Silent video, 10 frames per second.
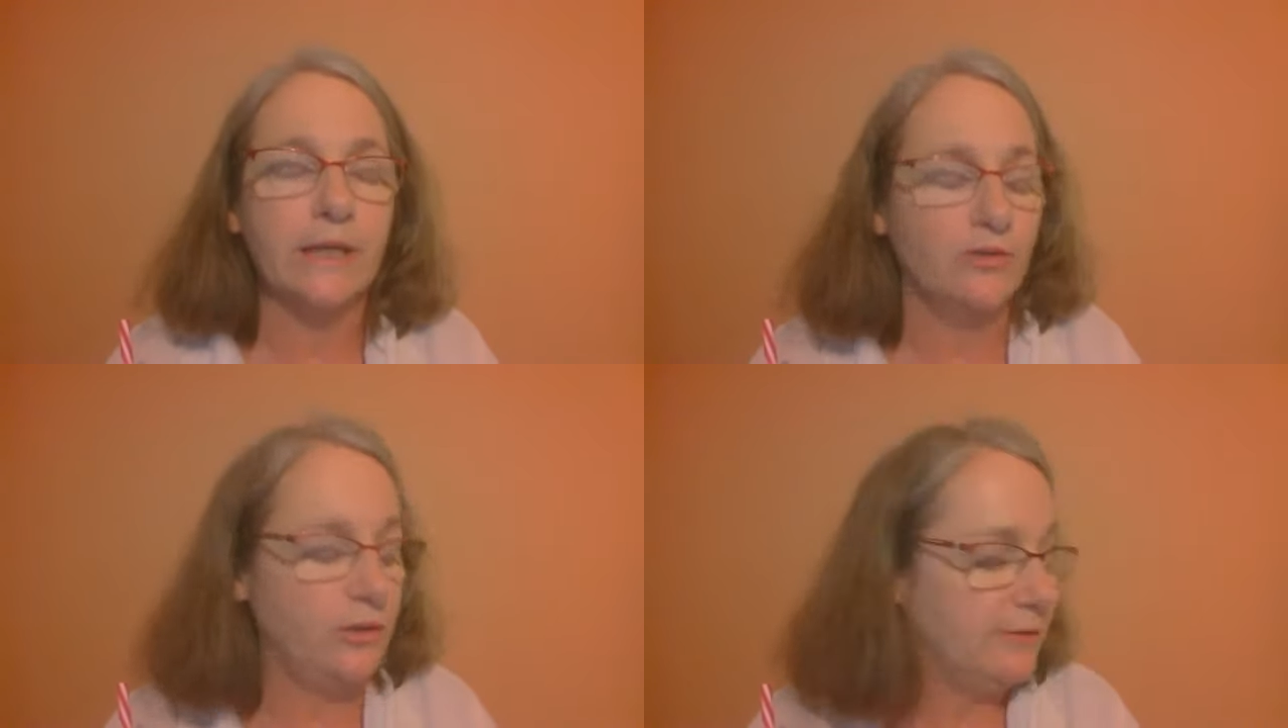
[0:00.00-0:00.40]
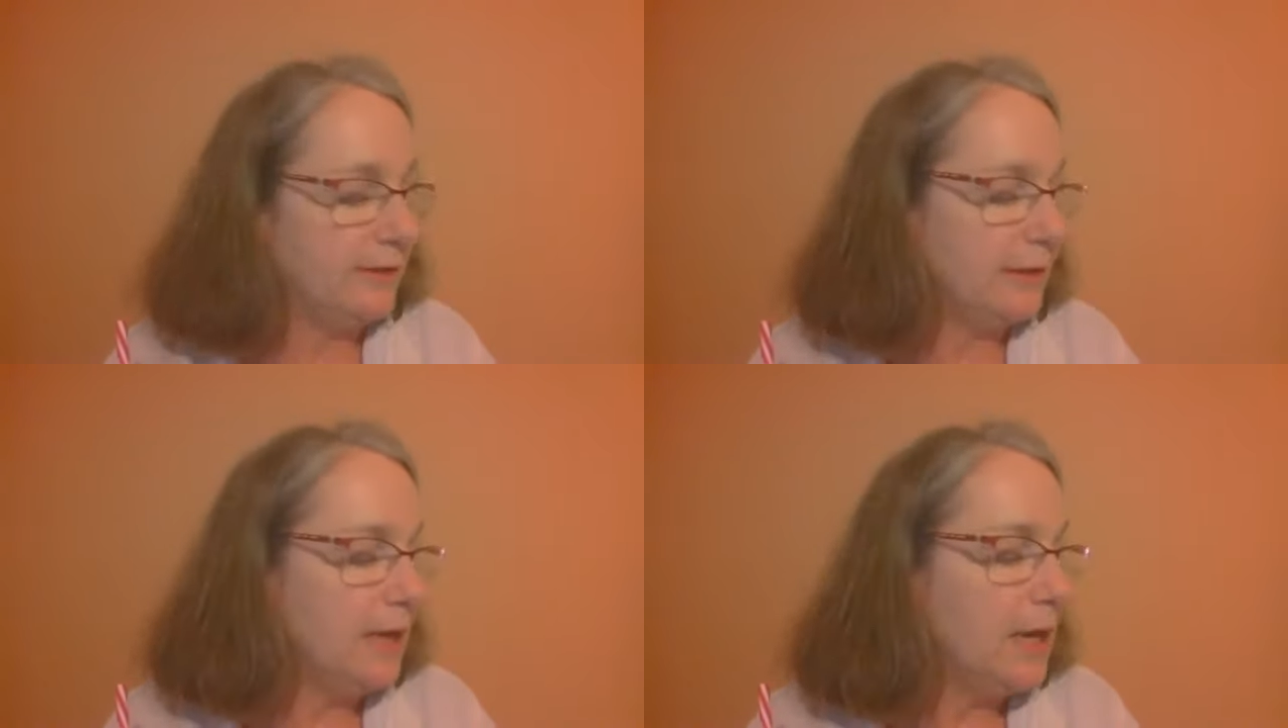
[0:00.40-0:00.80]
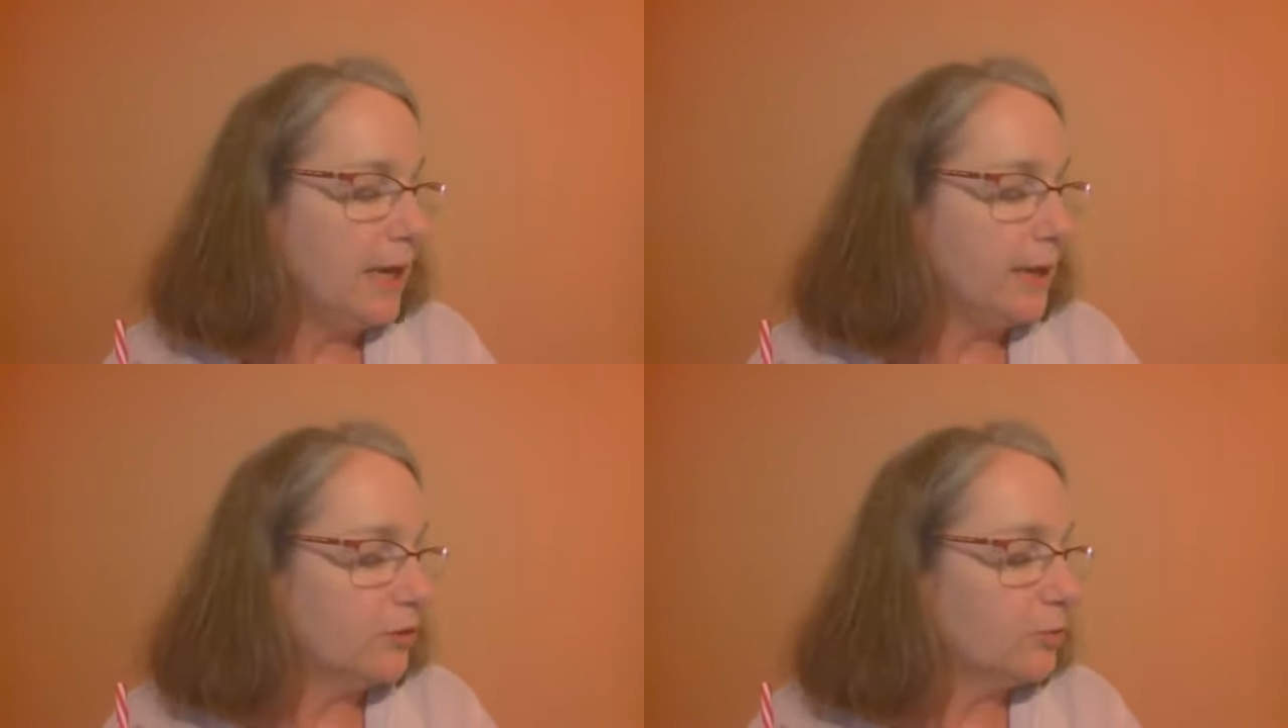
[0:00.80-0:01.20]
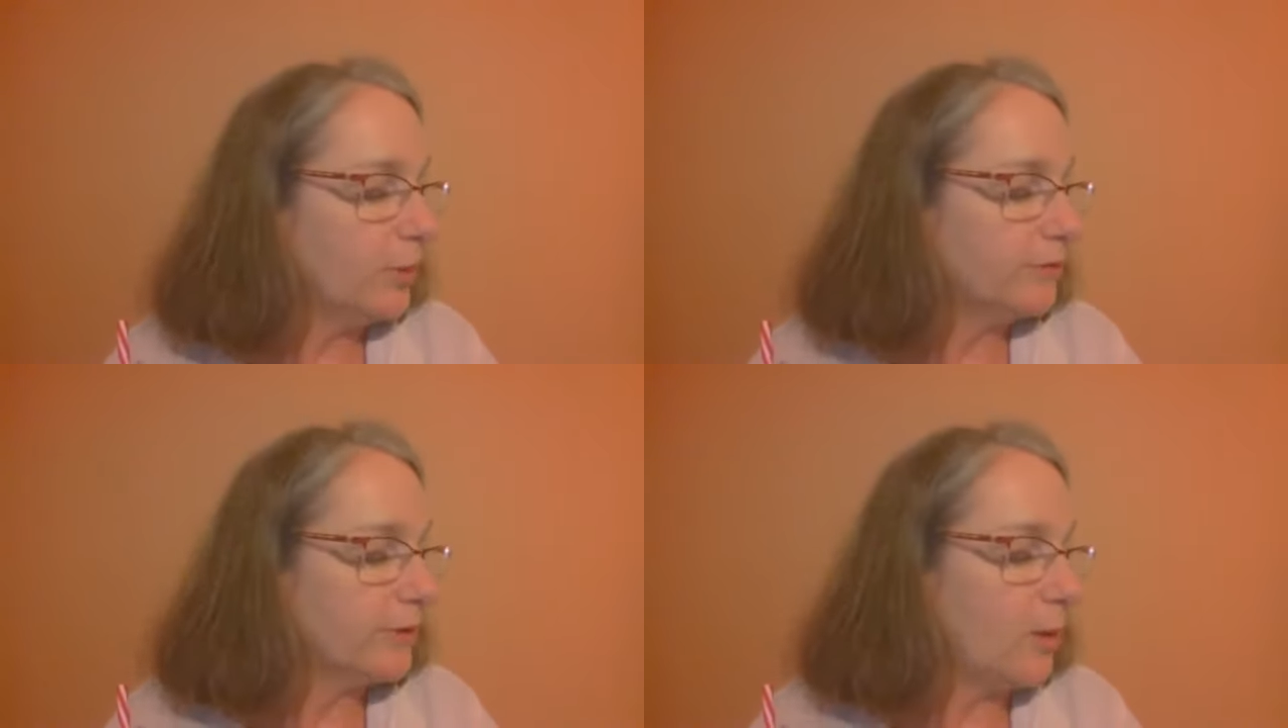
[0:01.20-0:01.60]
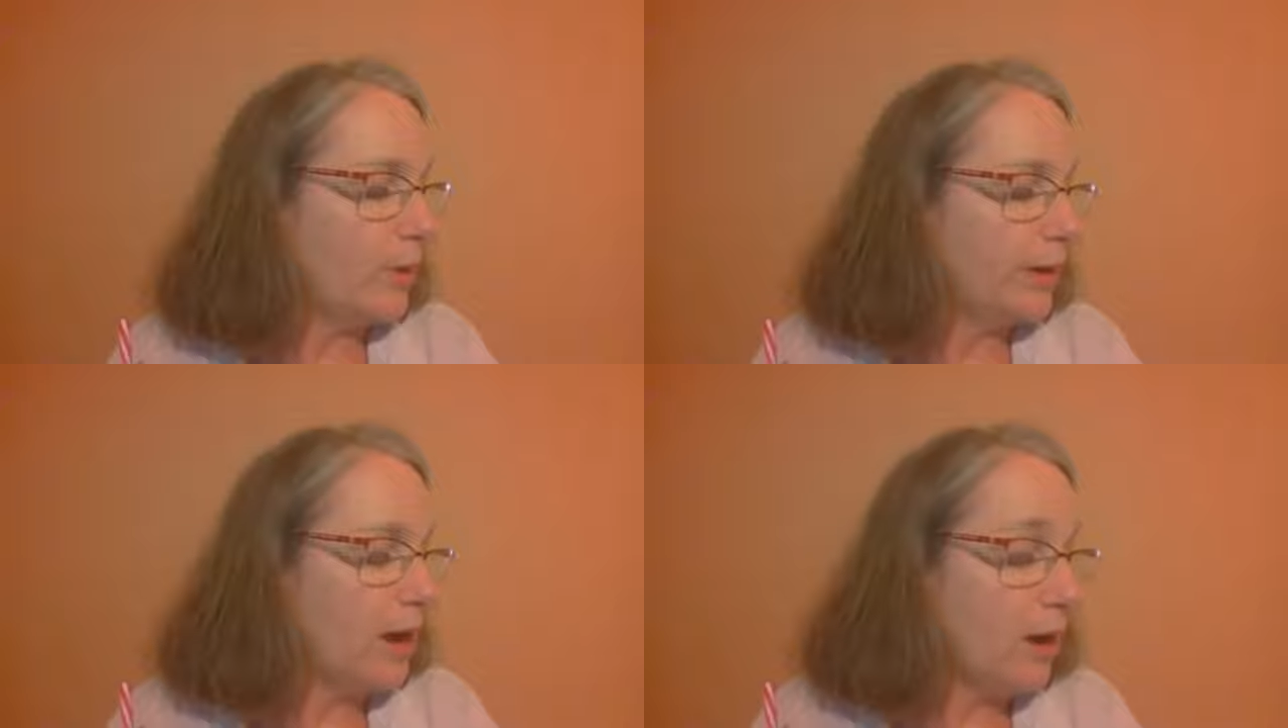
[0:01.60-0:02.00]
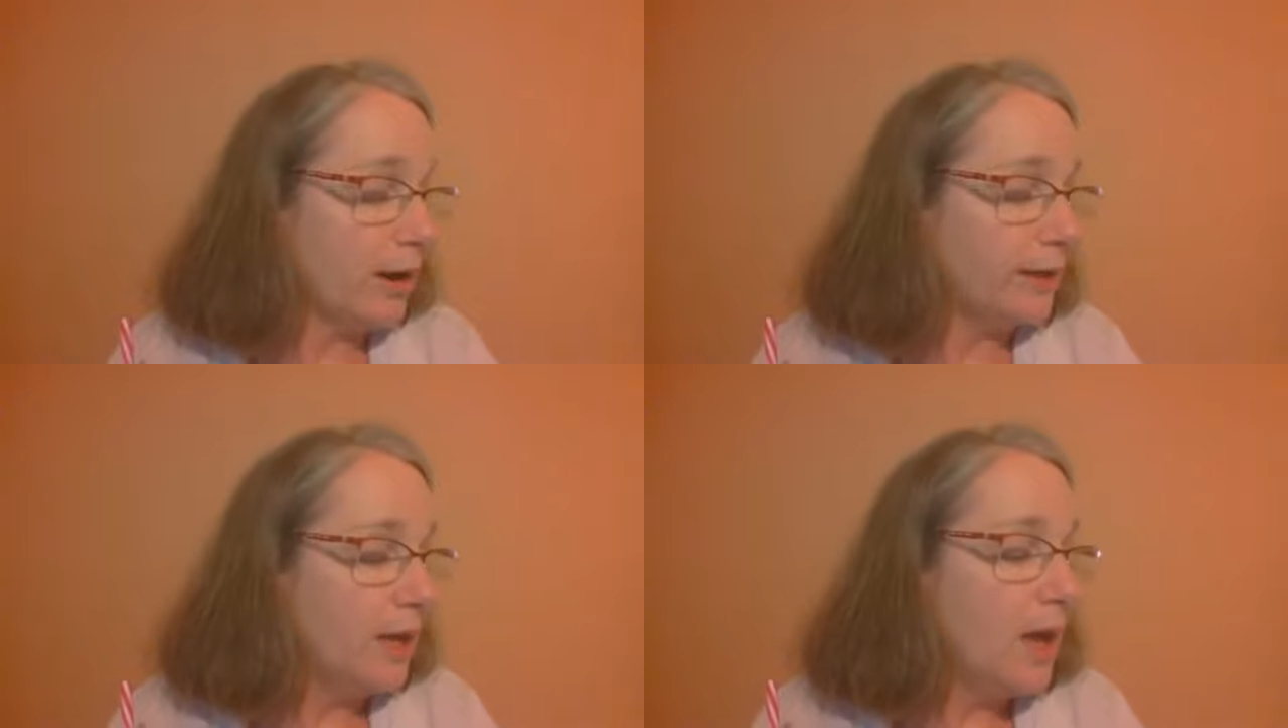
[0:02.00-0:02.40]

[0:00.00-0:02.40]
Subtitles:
And she said, here's what's going on.